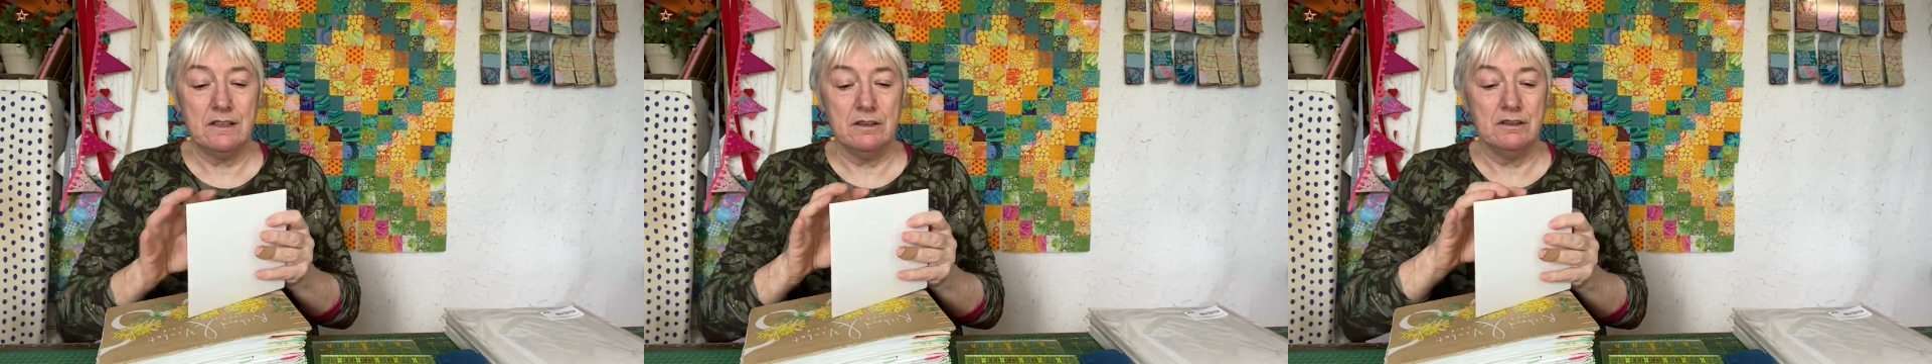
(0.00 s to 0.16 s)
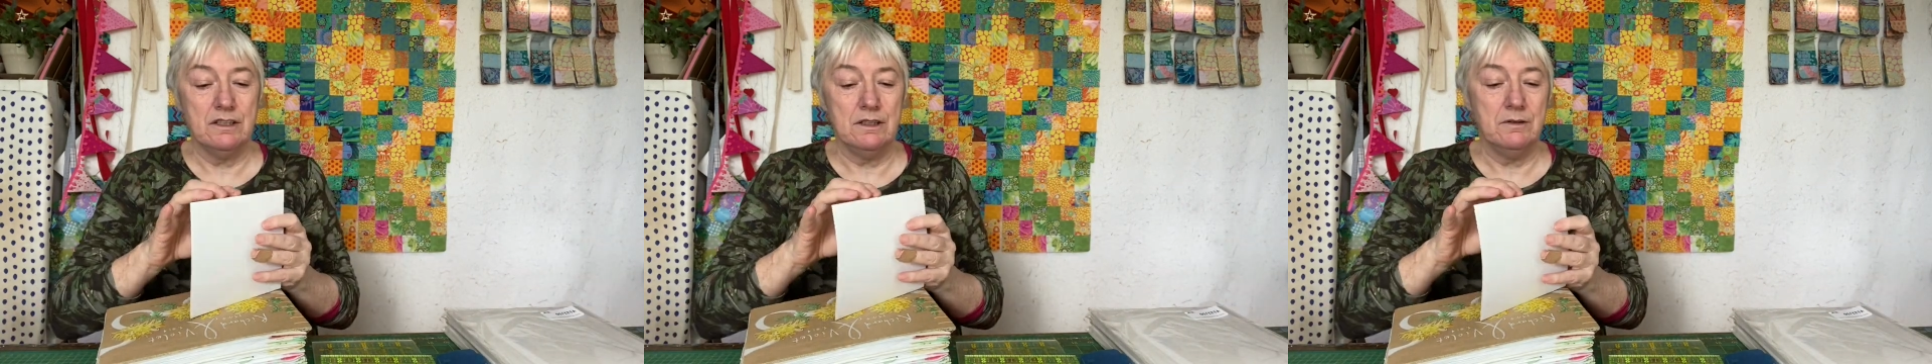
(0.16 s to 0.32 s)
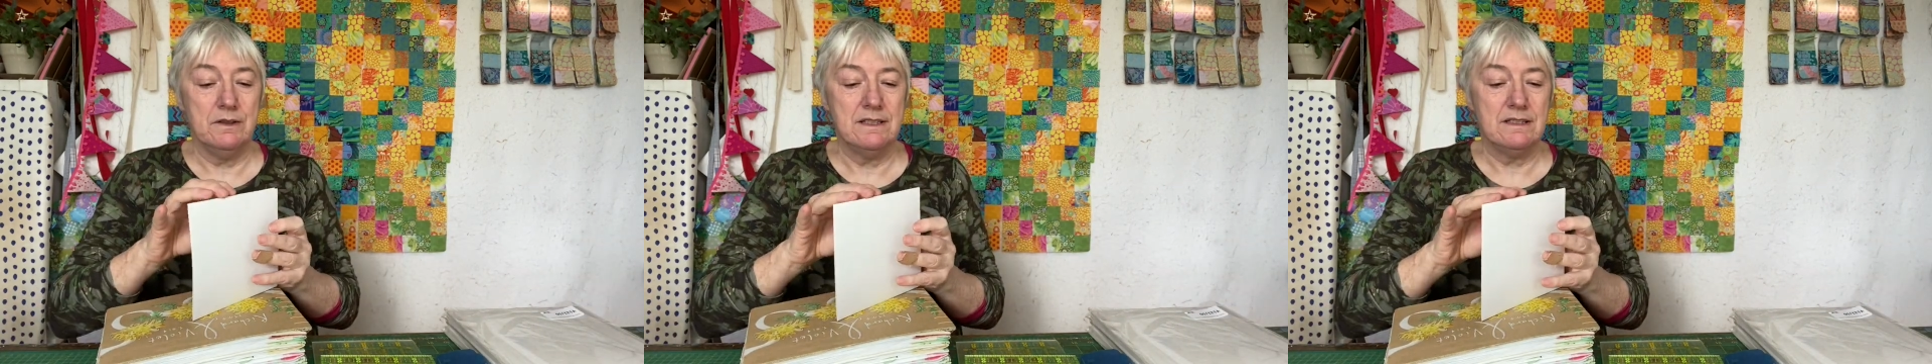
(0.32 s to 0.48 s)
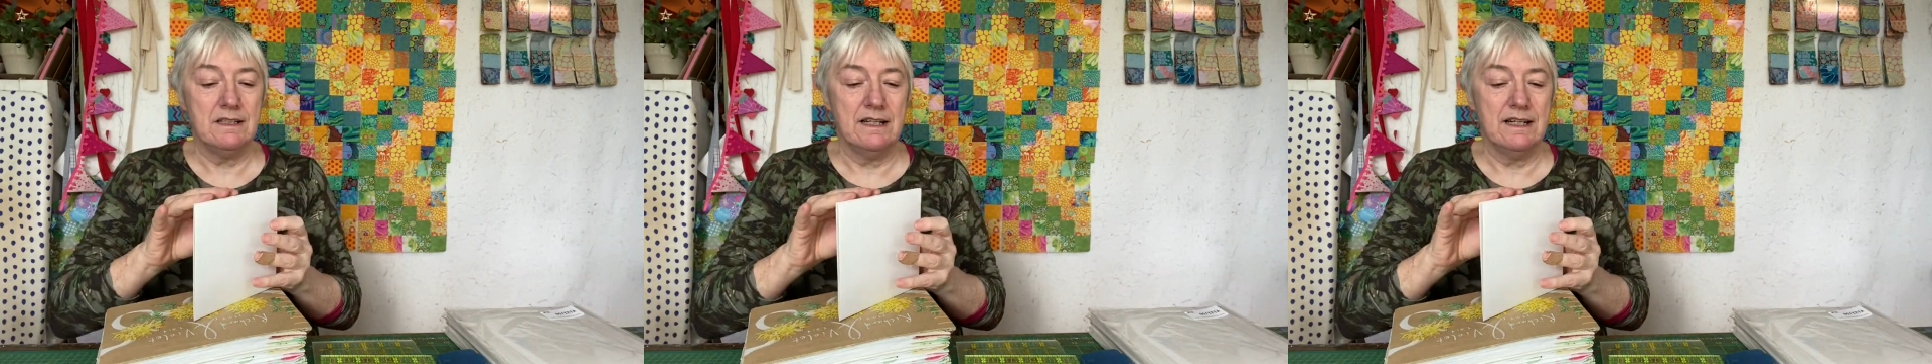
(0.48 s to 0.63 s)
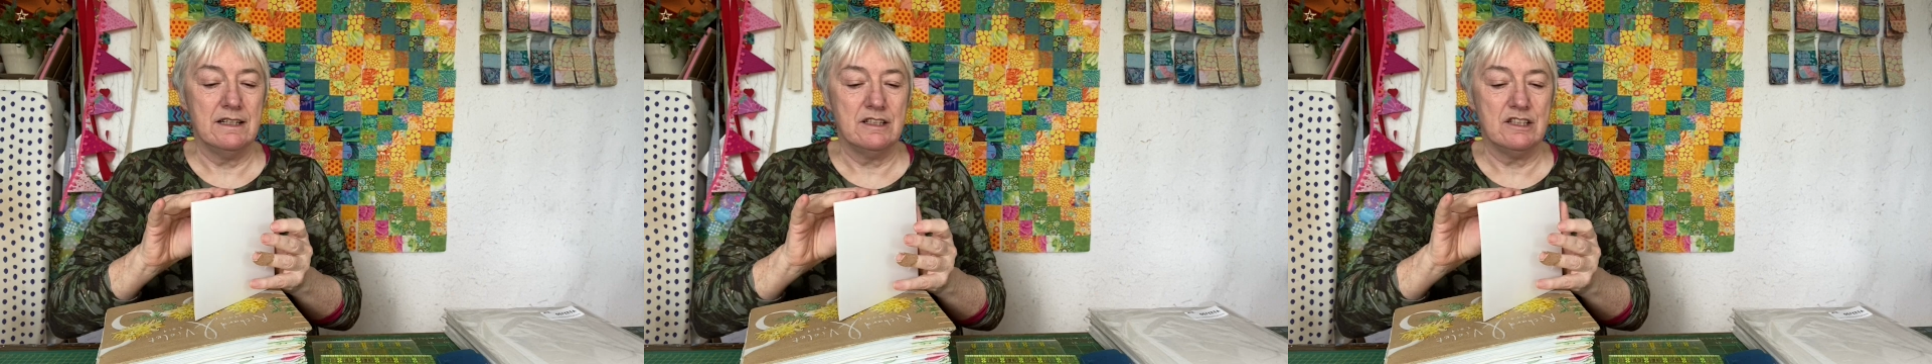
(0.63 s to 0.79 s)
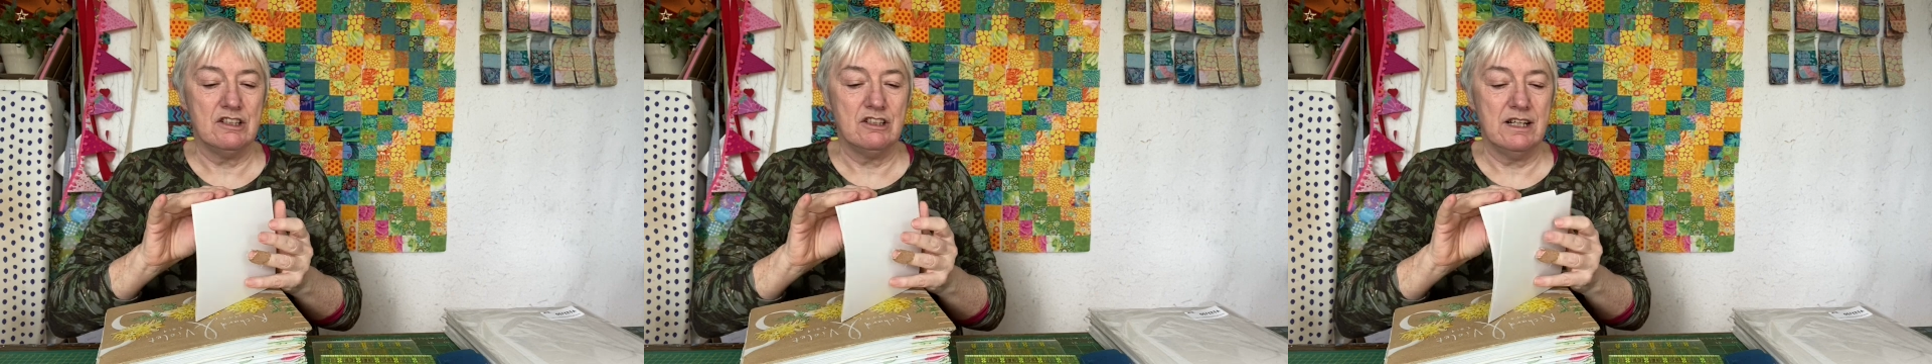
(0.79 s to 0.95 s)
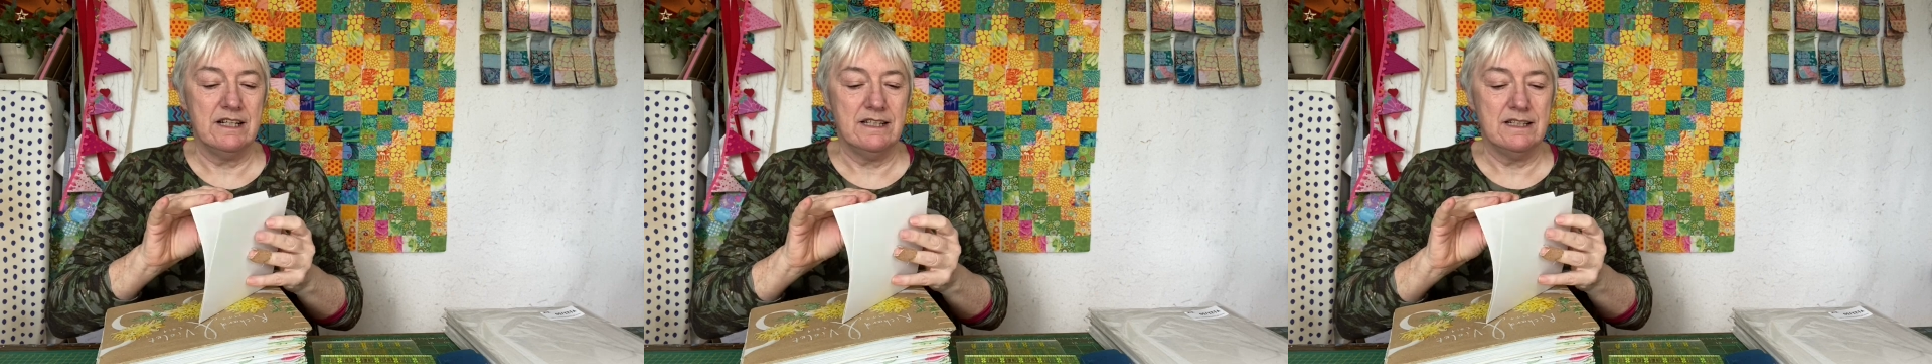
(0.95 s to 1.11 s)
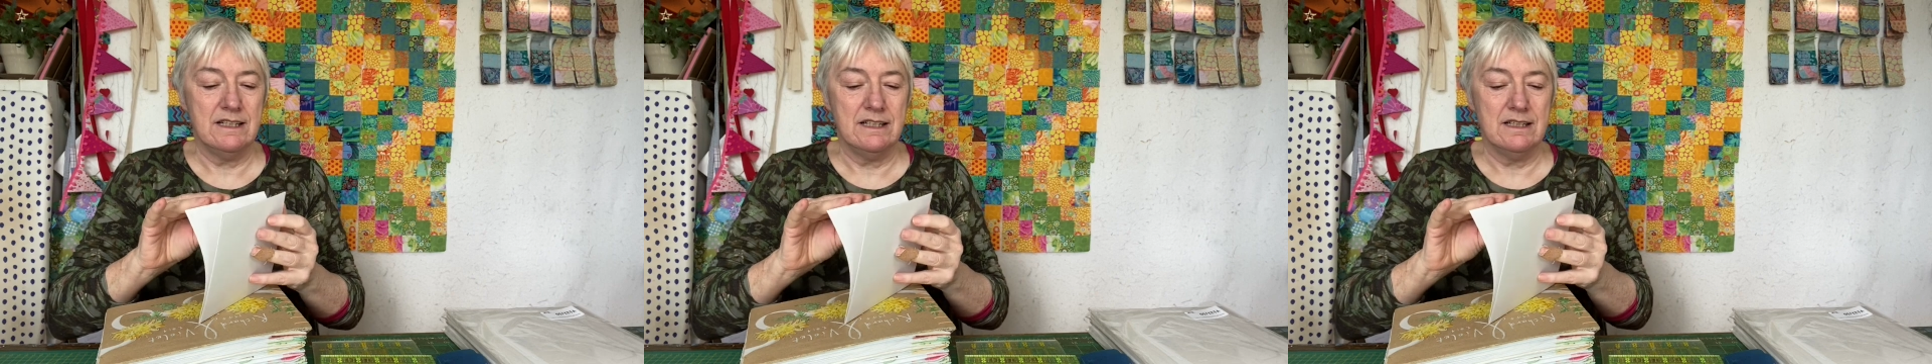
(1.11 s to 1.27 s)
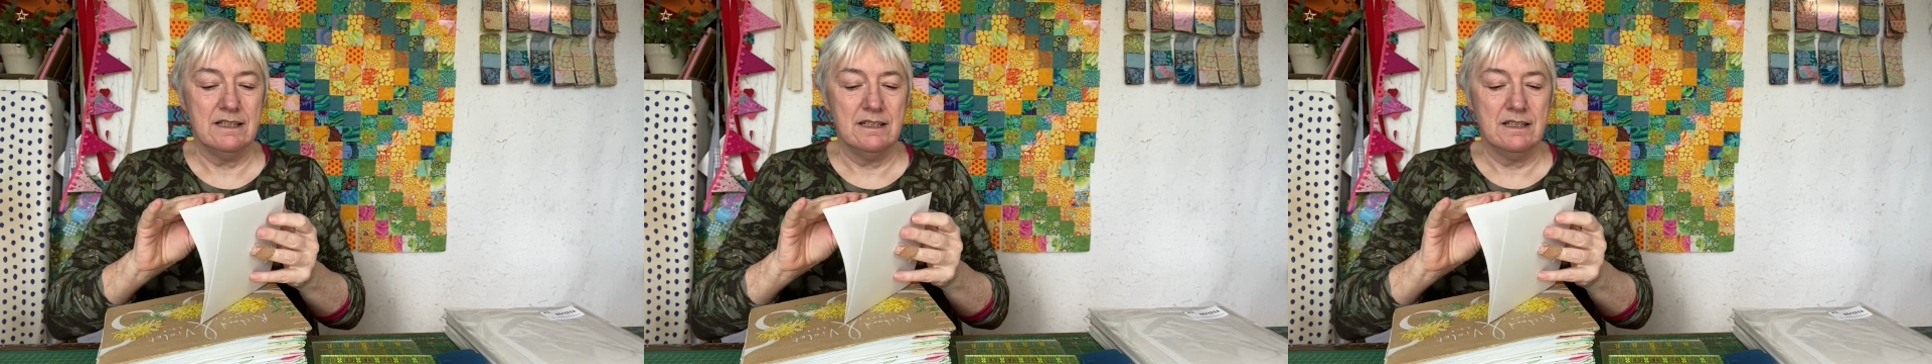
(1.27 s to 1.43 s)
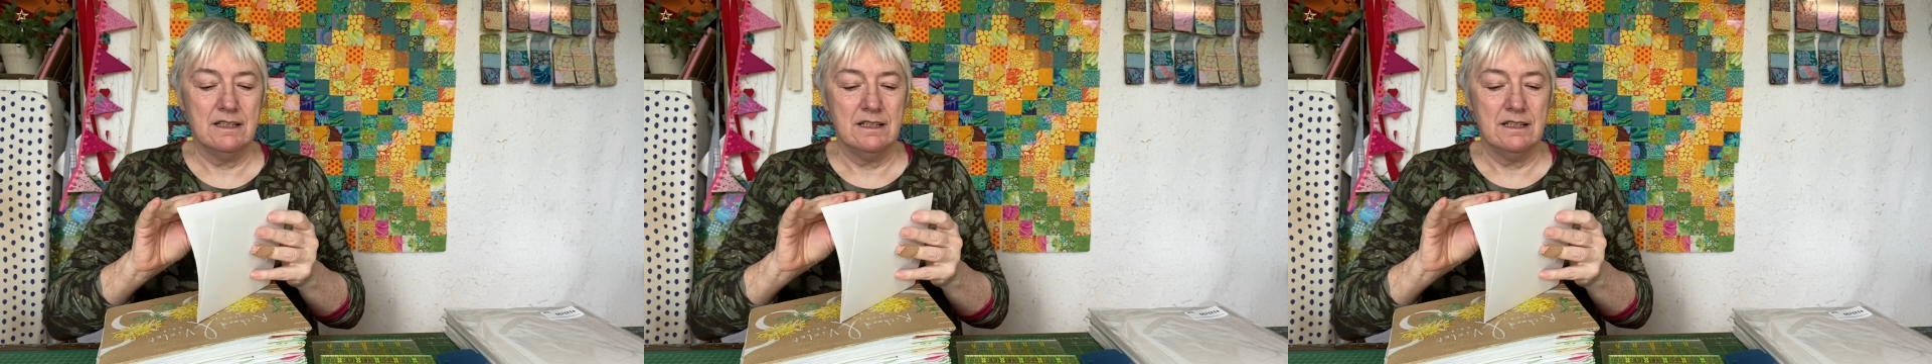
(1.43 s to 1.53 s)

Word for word: will do, this will illustrate it,